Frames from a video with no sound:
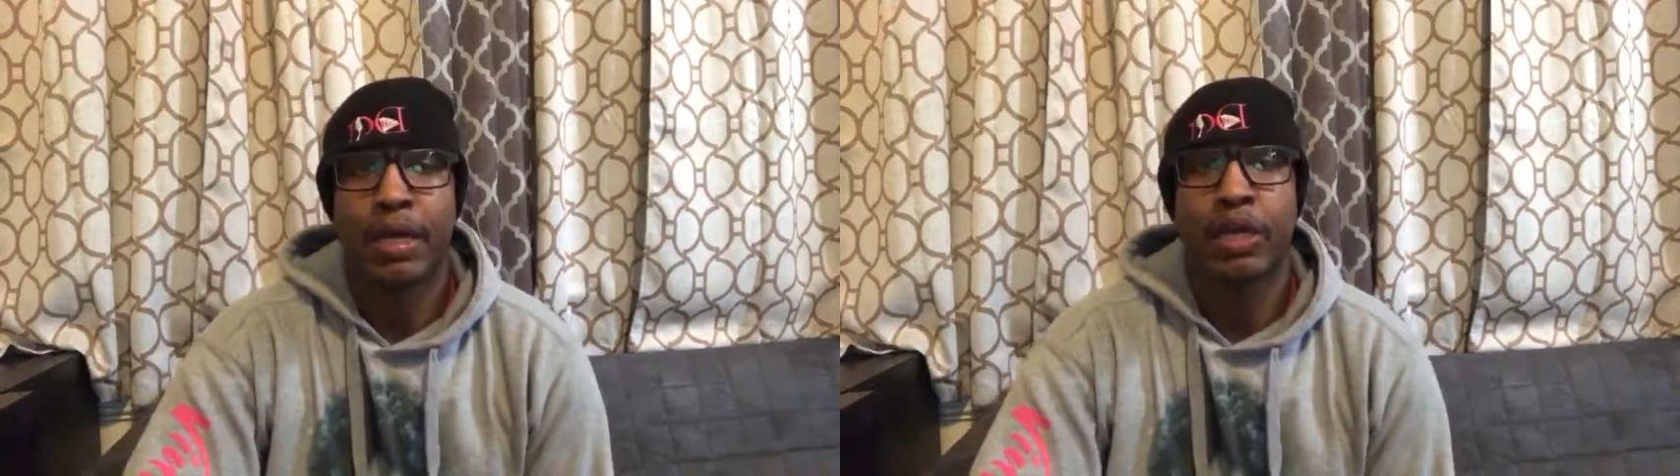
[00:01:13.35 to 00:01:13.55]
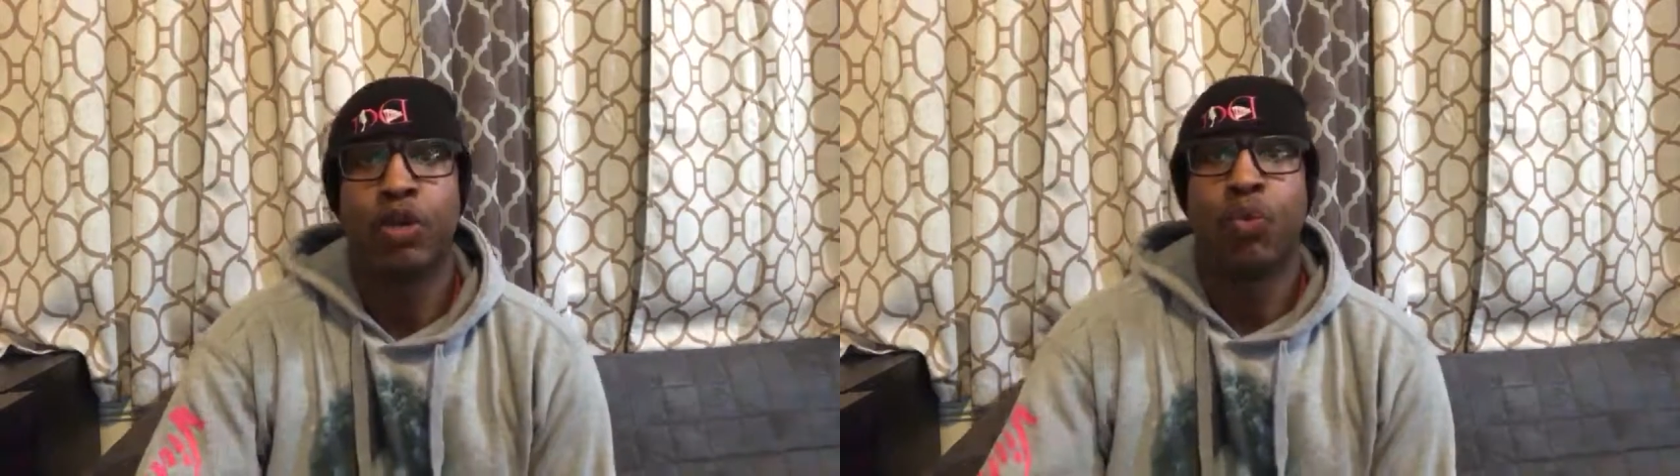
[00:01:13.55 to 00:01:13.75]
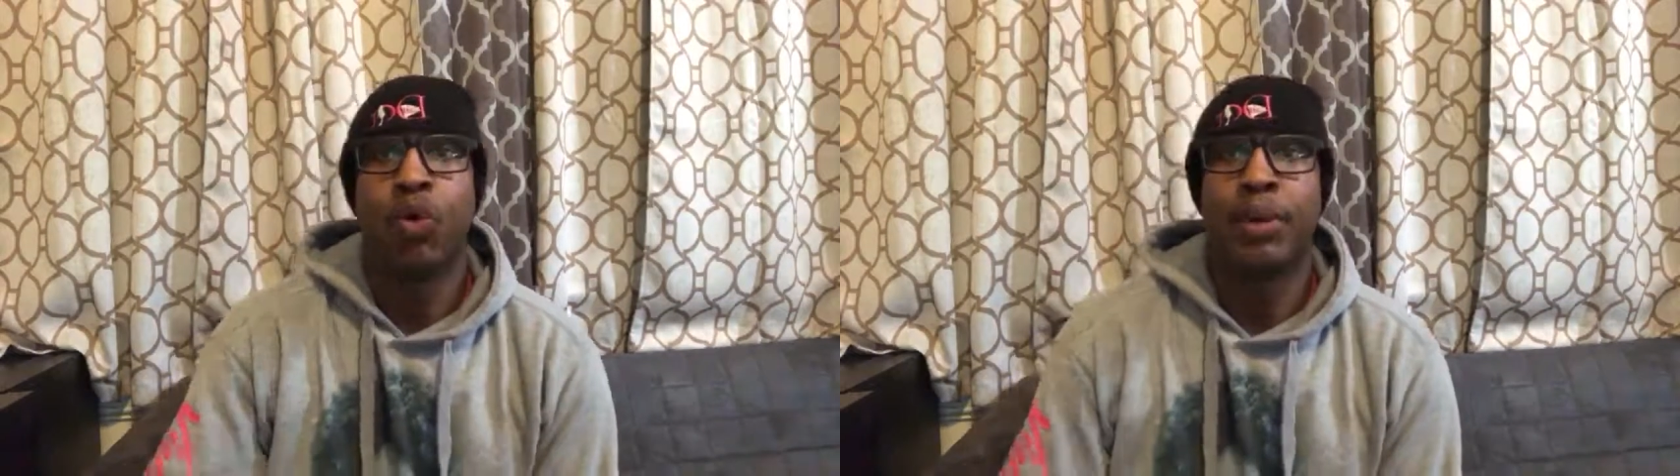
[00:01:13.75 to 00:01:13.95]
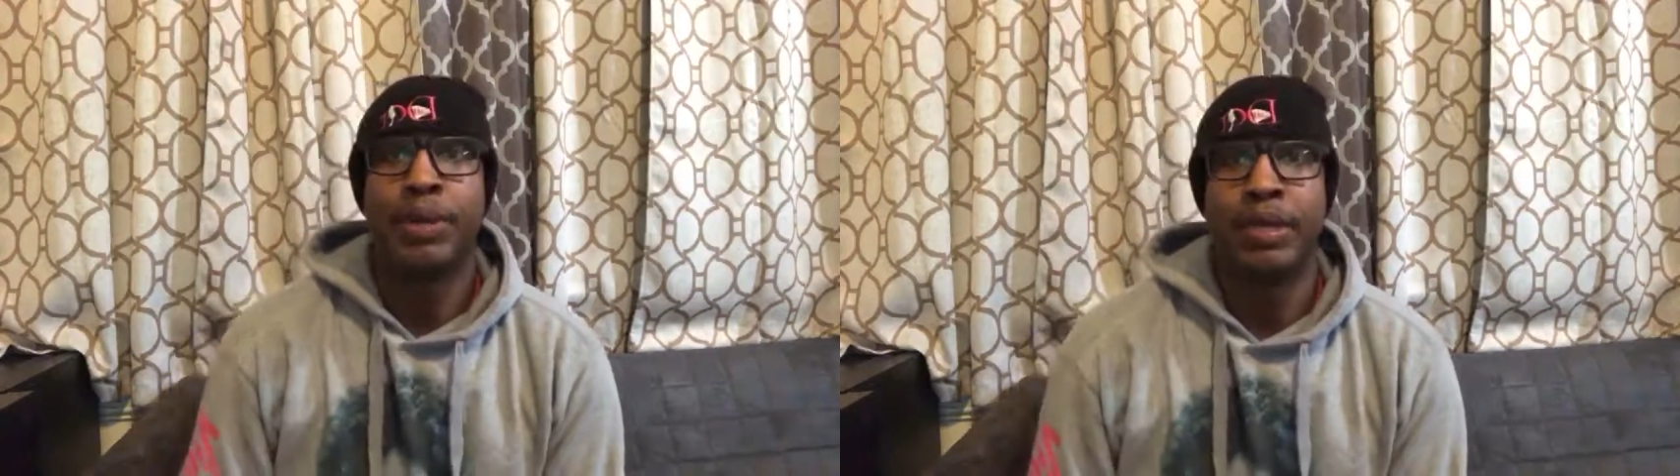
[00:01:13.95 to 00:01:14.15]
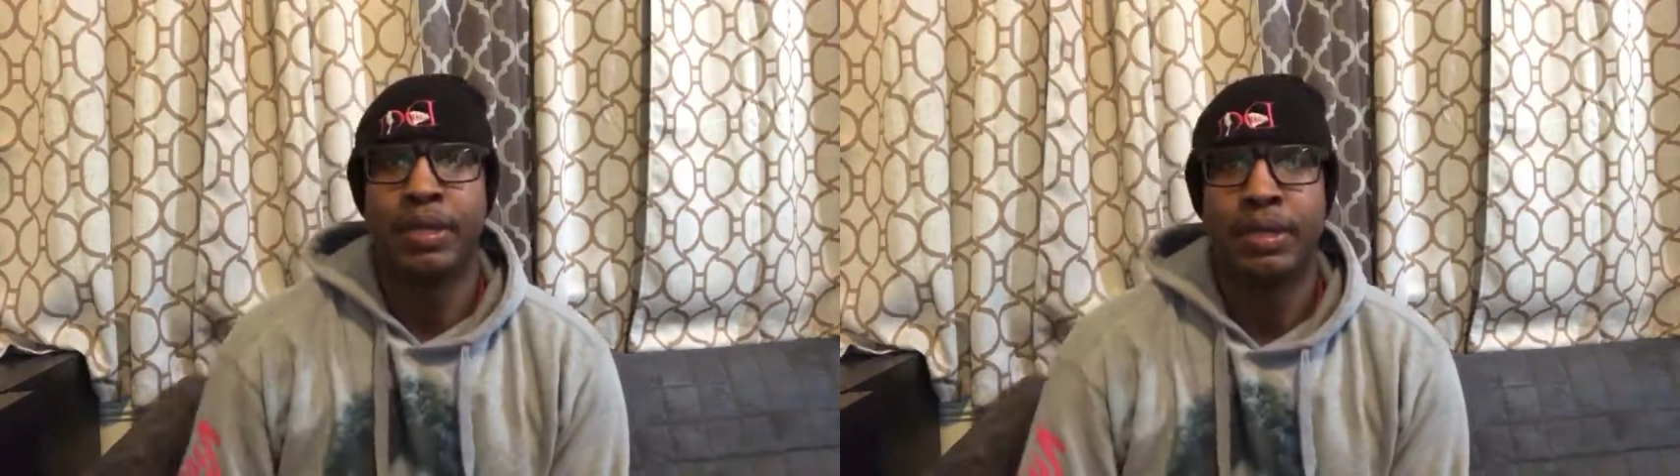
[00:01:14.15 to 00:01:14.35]
good
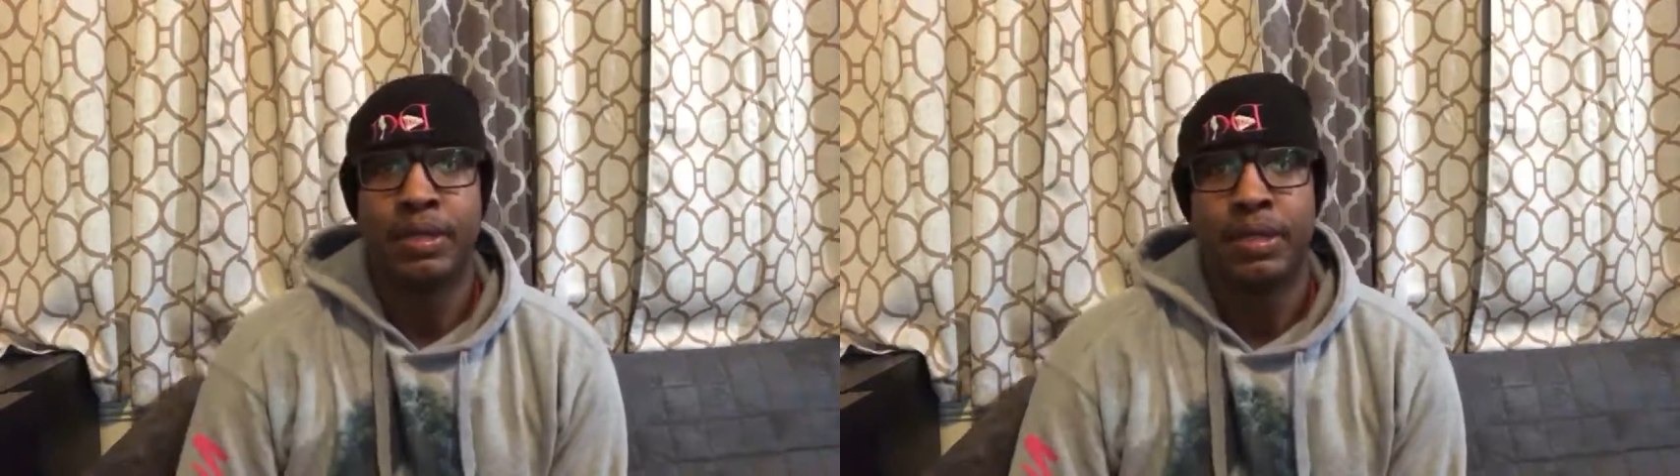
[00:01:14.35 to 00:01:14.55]
woman,